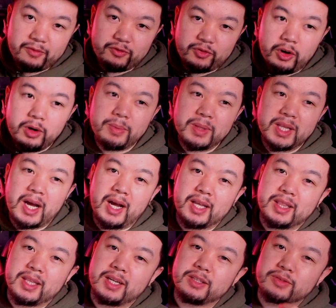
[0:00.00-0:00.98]
vote up on the
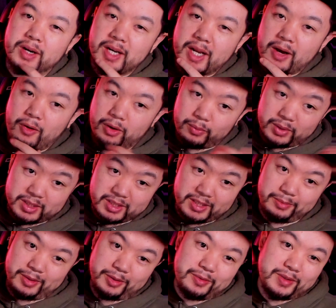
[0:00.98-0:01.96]
iThingies right now on which
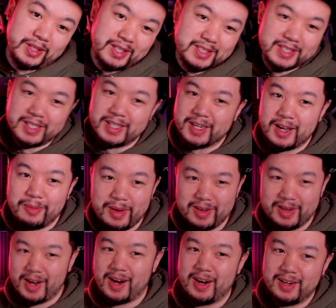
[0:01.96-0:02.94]
team you think is going to come
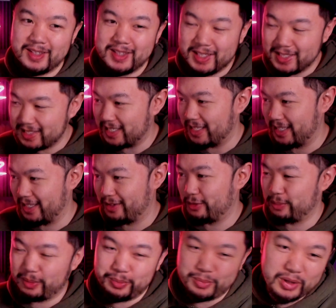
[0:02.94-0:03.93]
out higher in this. I think it
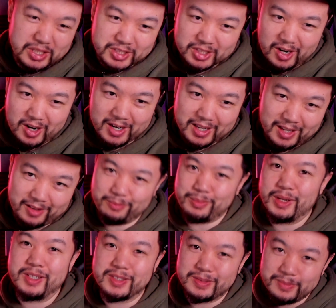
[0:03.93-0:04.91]
would be pretty shocking if
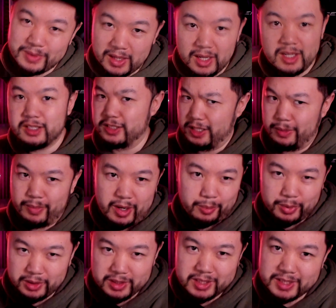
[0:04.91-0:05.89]
Belgium somehow
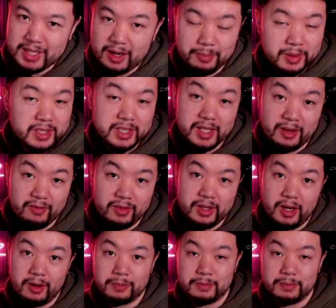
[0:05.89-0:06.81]
pulled this out, but you never know.